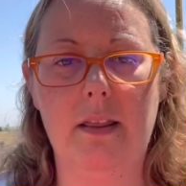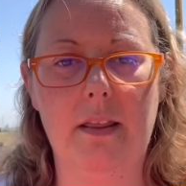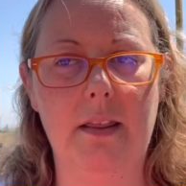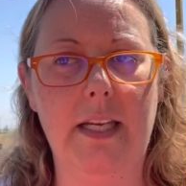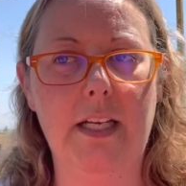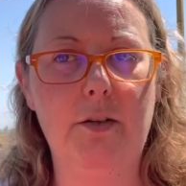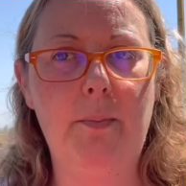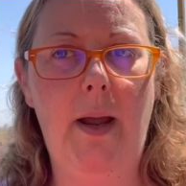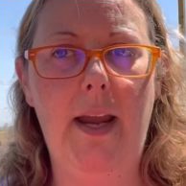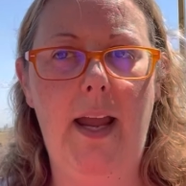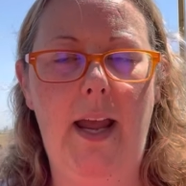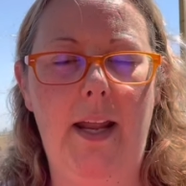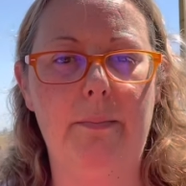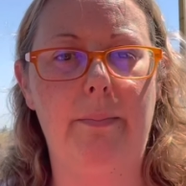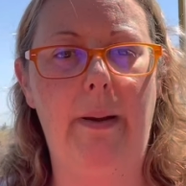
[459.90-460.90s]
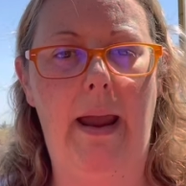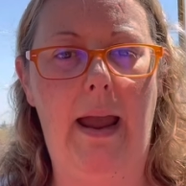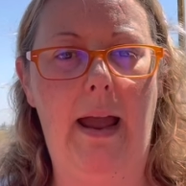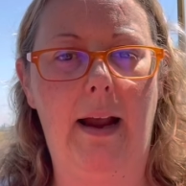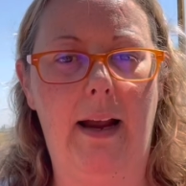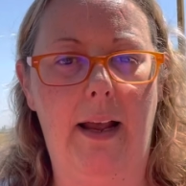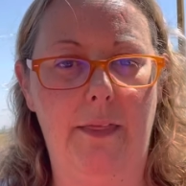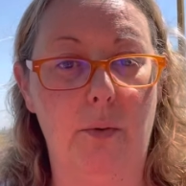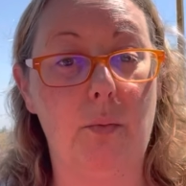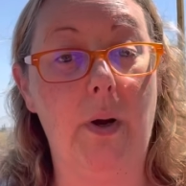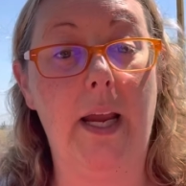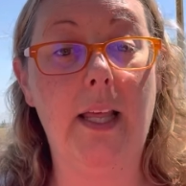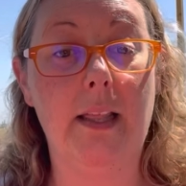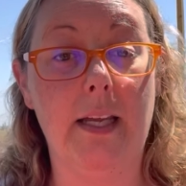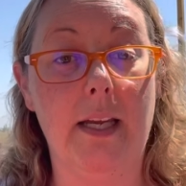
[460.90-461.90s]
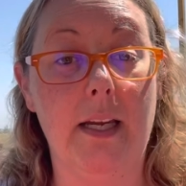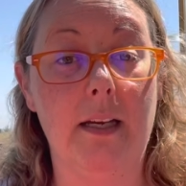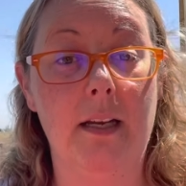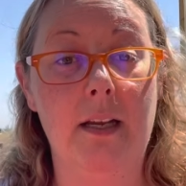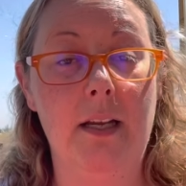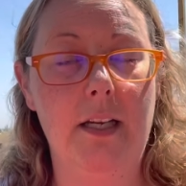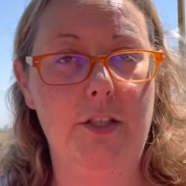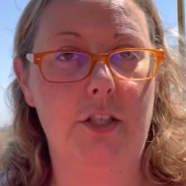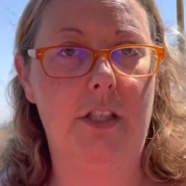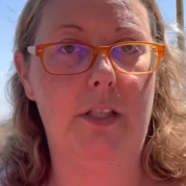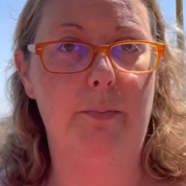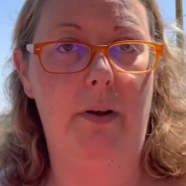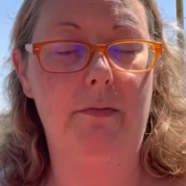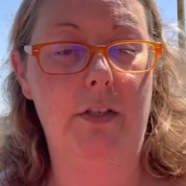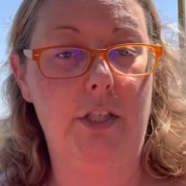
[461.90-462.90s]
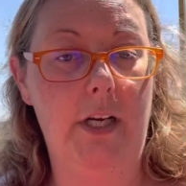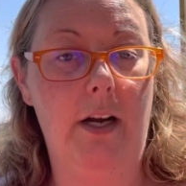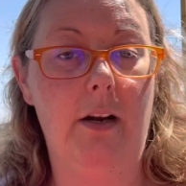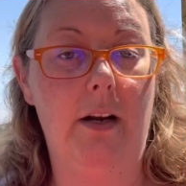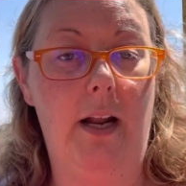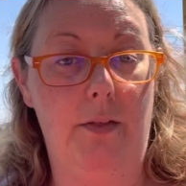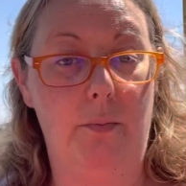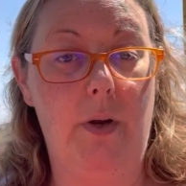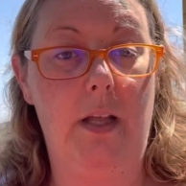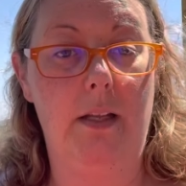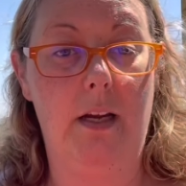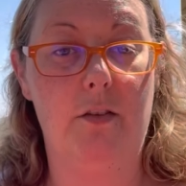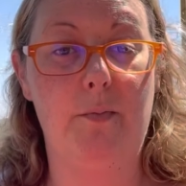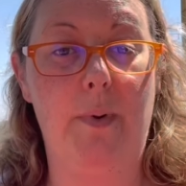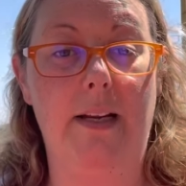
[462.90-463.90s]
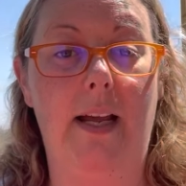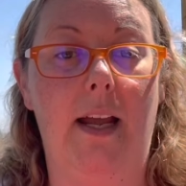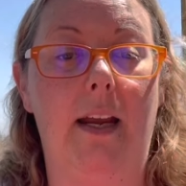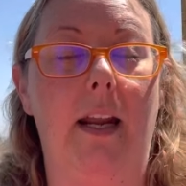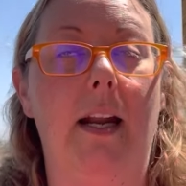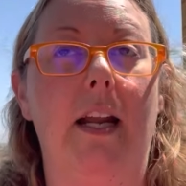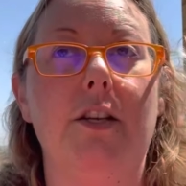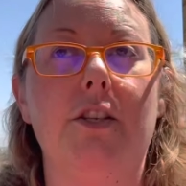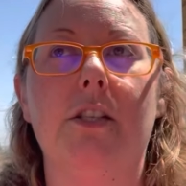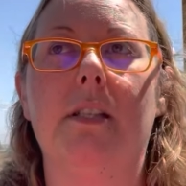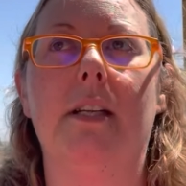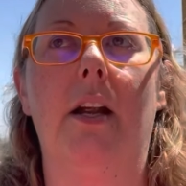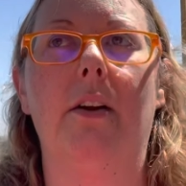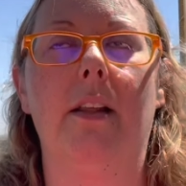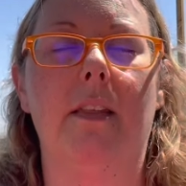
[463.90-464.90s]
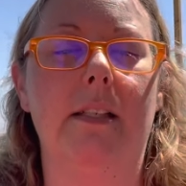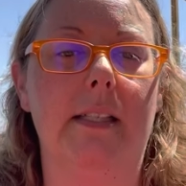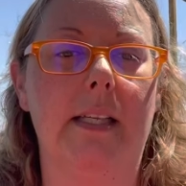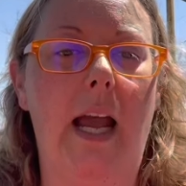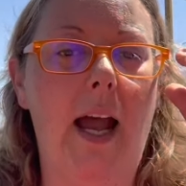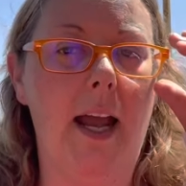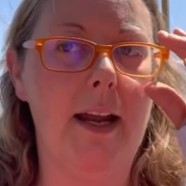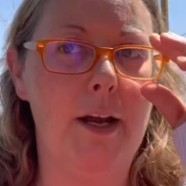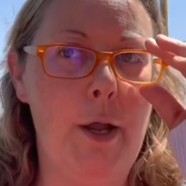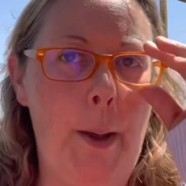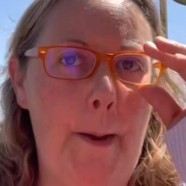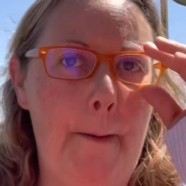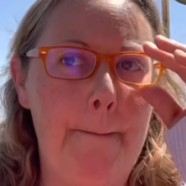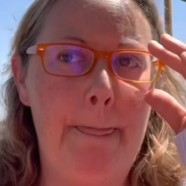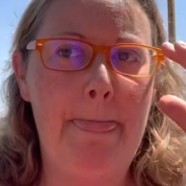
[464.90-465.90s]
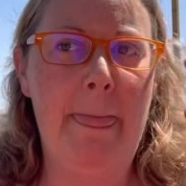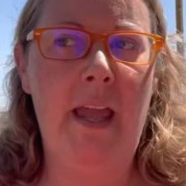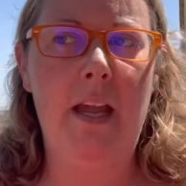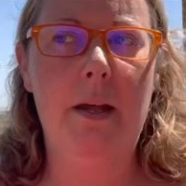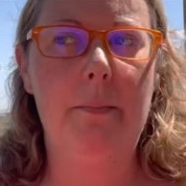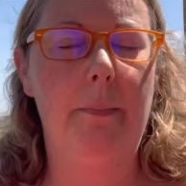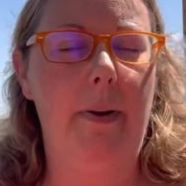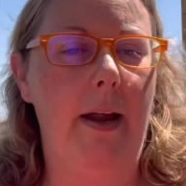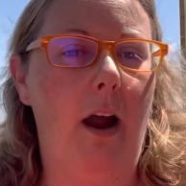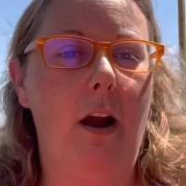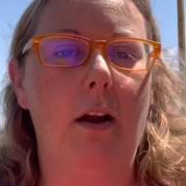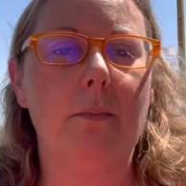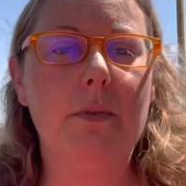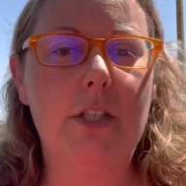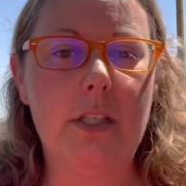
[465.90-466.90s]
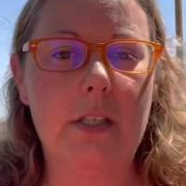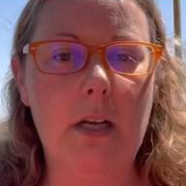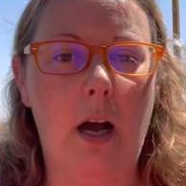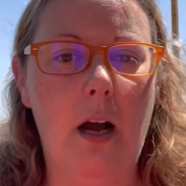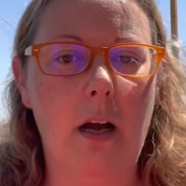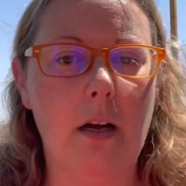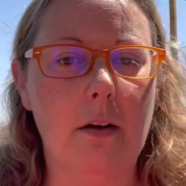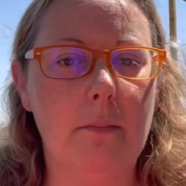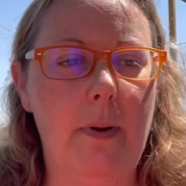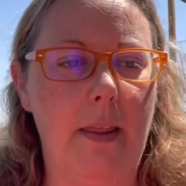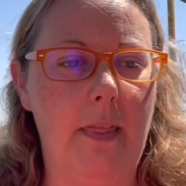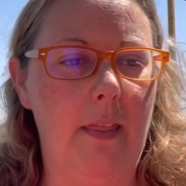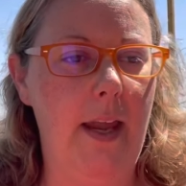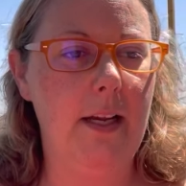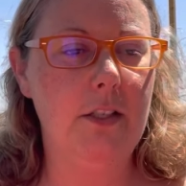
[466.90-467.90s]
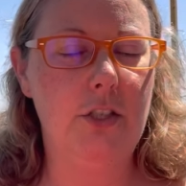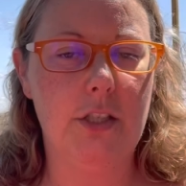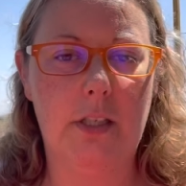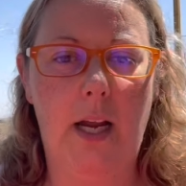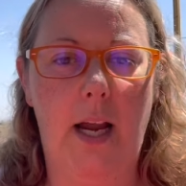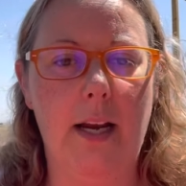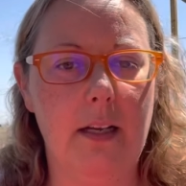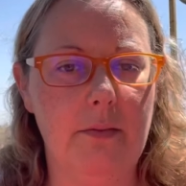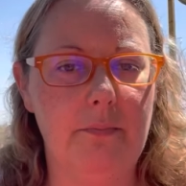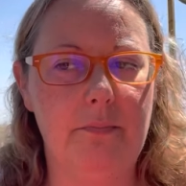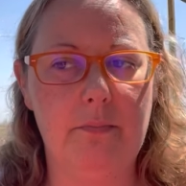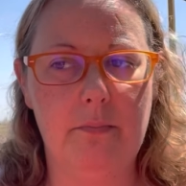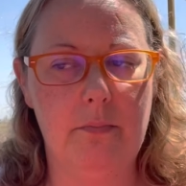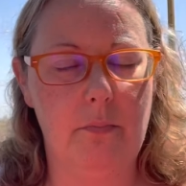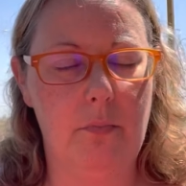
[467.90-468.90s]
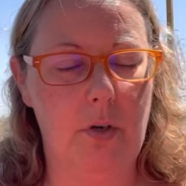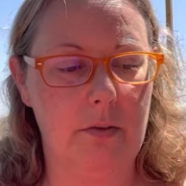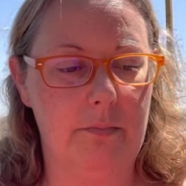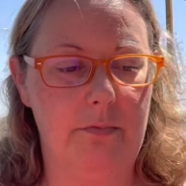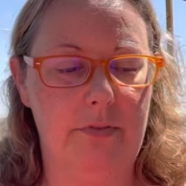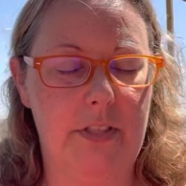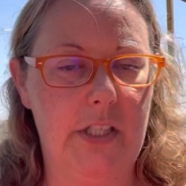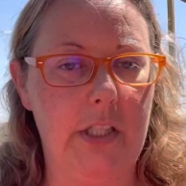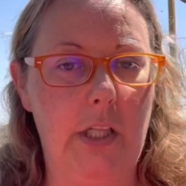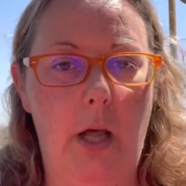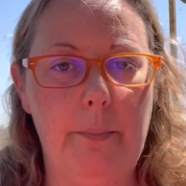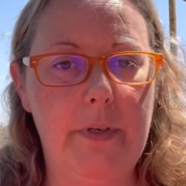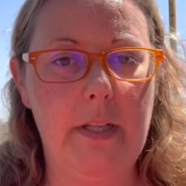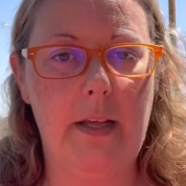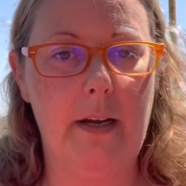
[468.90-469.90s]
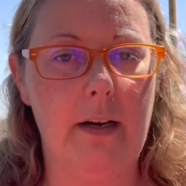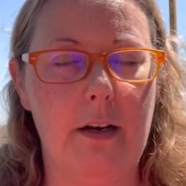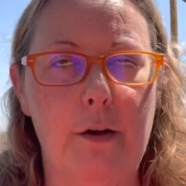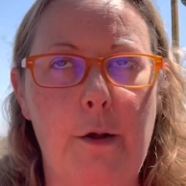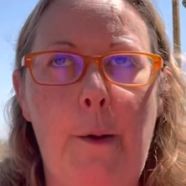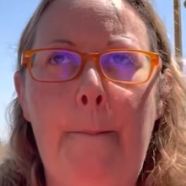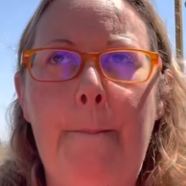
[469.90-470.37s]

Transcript: leaned my head back on the railing just above the chair and on the railing of my deck and I just stared at the sky. My arms just hung, my legs just kind of were slumped there.